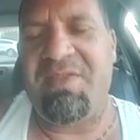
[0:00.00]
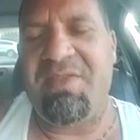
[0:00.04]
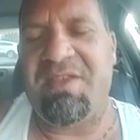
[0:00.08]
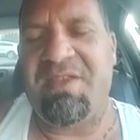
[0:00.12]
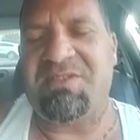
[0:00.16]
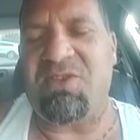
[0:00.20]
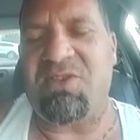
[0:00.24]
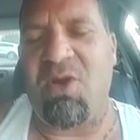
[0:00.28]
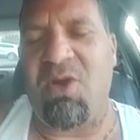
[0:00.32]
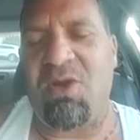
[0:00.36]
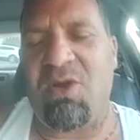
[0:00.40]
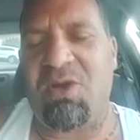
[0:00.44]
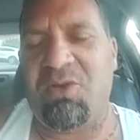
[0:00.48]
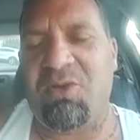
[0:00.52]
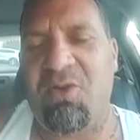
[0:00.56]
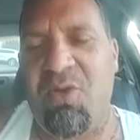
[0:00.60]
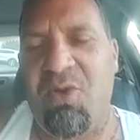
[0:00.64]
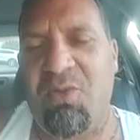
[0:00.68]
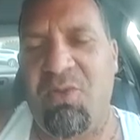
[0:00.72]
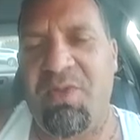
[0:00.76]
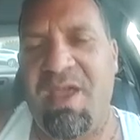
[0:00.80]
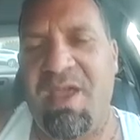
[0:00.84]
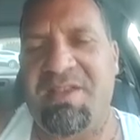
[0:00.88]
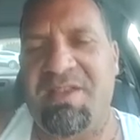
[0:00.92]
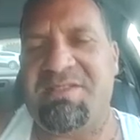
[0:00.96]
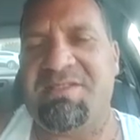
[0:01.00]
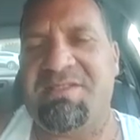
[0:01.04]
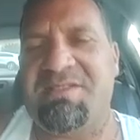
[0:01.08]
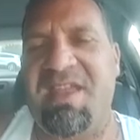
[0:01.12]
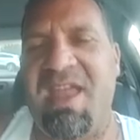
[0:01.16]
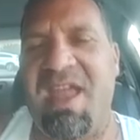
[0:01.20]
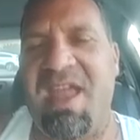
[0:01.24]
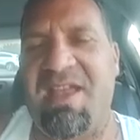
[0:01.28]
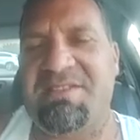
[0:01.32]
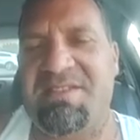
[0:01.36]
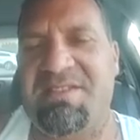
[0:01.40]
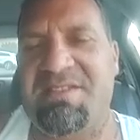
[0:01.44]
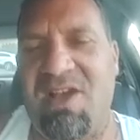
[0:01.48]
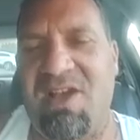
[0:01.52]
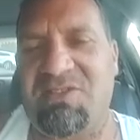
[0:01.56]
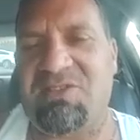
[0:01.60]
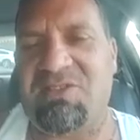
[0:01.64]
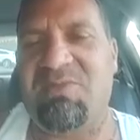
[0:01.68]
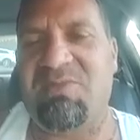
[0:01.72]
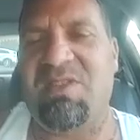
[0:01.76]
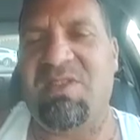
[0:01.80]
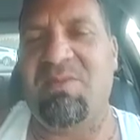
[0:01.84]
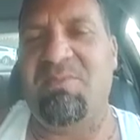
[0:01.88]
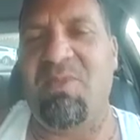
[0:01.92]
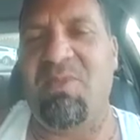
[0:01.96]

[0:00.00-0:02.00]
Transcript: in this article that stands out to me the